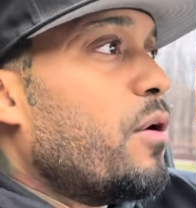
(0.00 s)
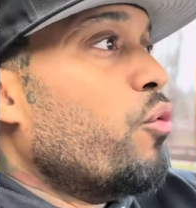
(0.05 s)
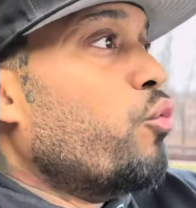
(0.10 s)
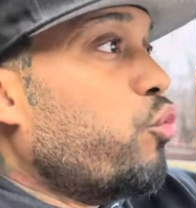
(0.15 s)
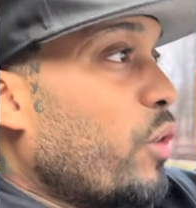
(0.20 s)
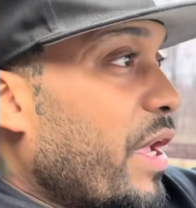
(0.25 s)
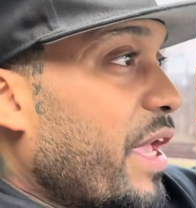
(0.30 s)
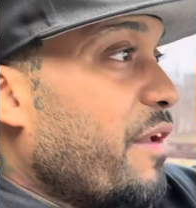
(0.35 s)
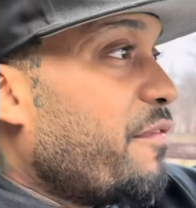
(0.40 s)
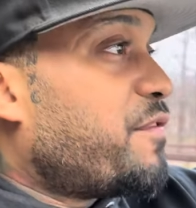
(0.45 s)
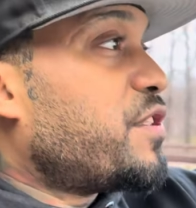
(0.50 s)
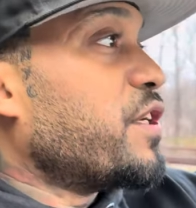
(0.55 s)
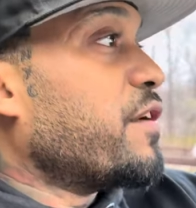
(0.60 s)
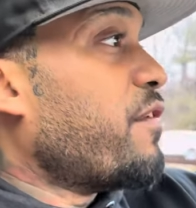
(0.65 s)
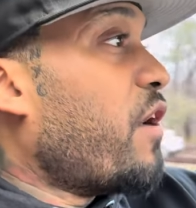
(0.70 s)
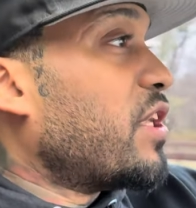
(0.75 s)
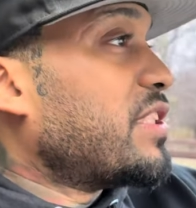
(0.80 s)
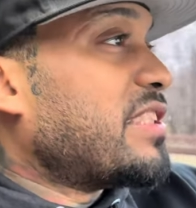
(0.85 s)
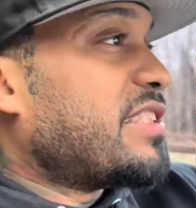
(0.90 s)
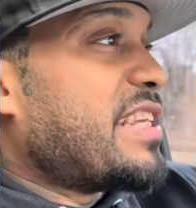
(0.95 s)
with
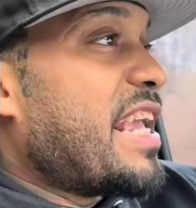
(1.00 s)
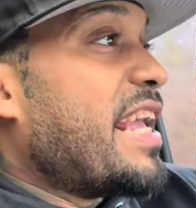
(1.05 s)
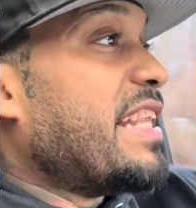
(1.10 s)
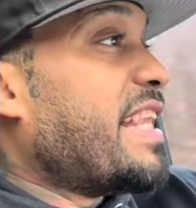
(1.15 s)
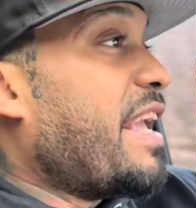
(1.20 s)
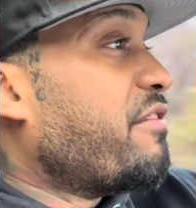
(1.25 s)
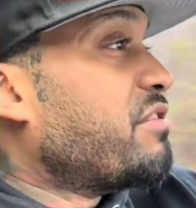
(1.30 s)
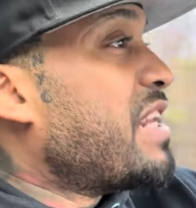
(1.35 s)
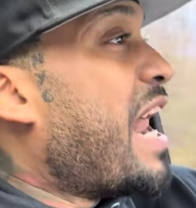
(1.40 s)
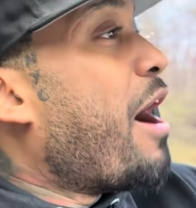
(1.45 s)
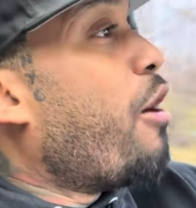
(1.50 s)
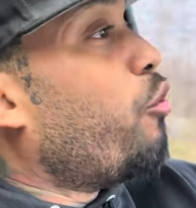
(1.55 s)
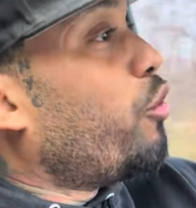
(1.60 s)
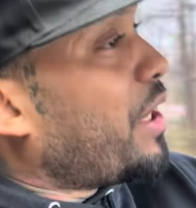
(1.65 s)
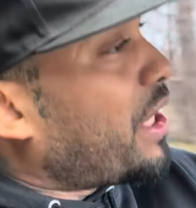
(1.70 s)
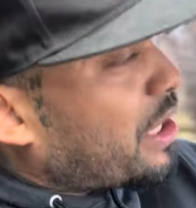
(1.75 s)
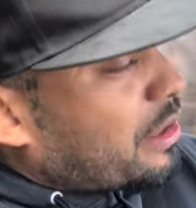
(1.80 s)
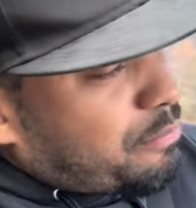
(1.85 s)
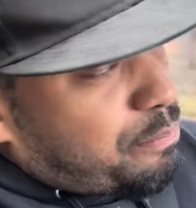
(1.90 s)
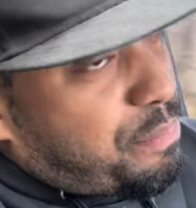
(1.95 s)
Gervonta Tan Davis. Not only
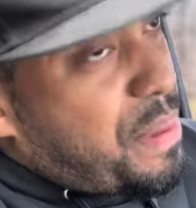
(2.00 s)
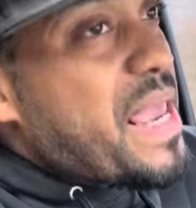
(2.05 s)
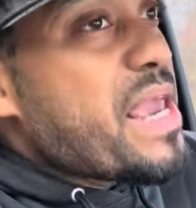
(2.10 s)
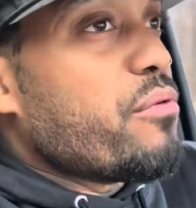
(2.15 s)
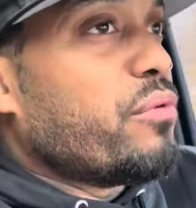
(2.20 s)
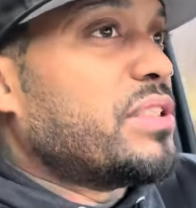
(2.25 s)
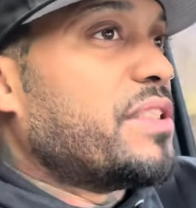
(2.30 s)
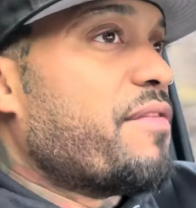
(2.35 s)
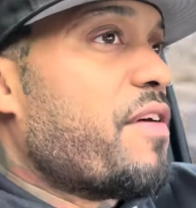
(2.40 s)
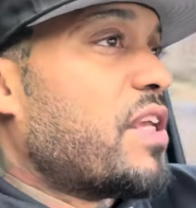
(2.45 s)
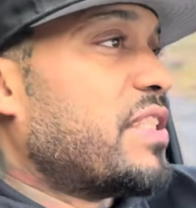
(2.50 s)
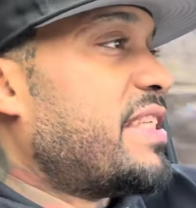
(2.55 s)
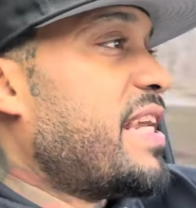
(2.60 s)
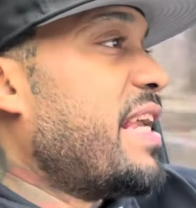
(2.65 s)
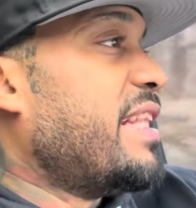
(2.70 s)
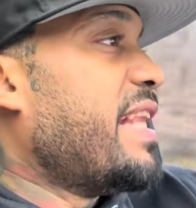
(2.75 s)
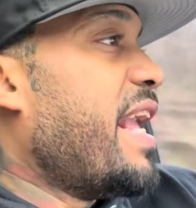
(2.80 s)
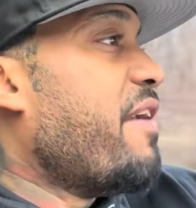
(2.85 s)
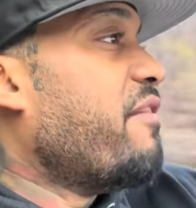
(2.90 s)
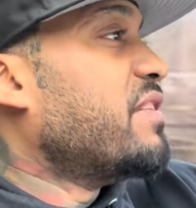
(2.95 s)
compete with Gervonta
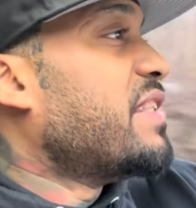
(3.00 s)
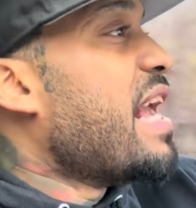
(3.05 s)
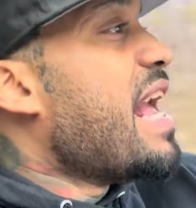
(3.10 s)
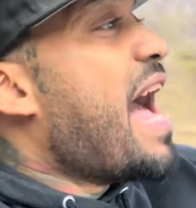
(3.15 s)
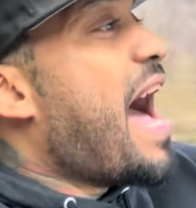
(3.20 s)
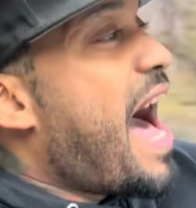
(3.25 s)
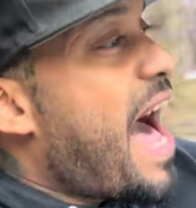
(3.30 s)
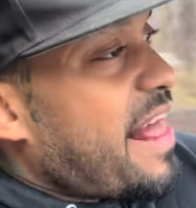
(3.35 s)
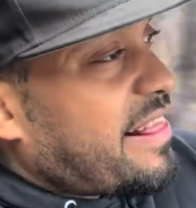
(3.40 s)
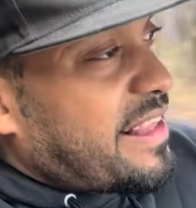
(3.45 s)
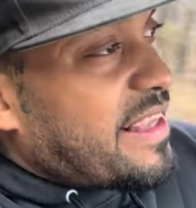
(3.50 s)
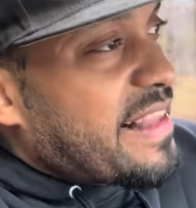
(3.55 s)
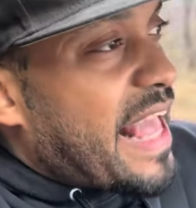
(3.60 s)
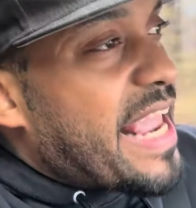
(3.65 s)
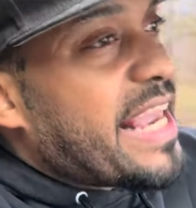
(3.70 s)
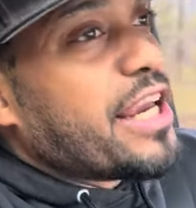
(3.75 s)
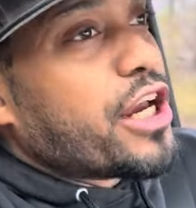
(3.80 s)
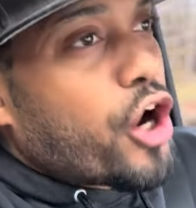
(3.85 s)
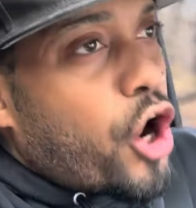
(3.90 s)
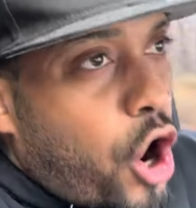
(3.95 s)
Tan Davis, I think that
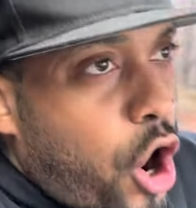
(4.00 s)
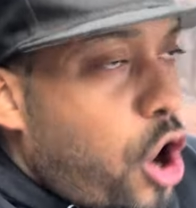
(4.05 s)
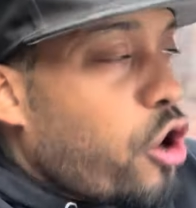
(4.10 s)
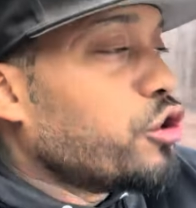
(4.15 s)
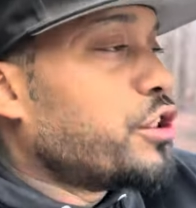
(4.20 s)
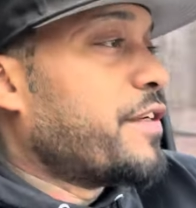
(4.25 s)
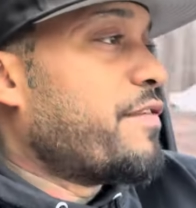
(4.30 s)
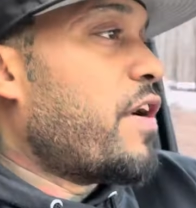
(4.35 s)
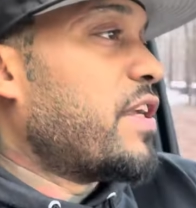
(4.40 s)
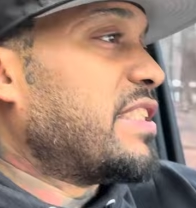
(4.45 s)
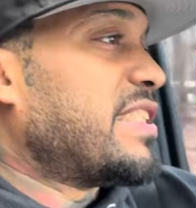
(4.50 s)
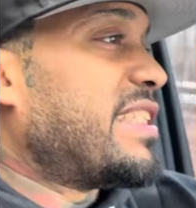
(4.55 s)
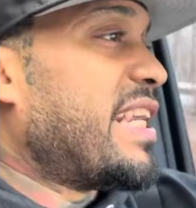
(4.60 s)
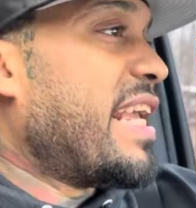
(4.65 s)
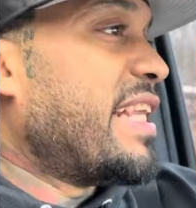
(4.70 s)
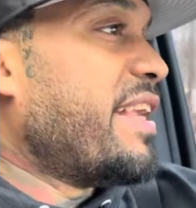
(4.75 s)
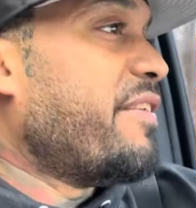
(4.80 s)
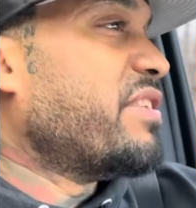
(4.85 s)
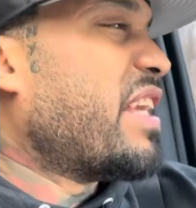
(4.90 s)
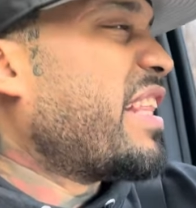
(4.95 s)
he could hurt Gervonta Tan Davis.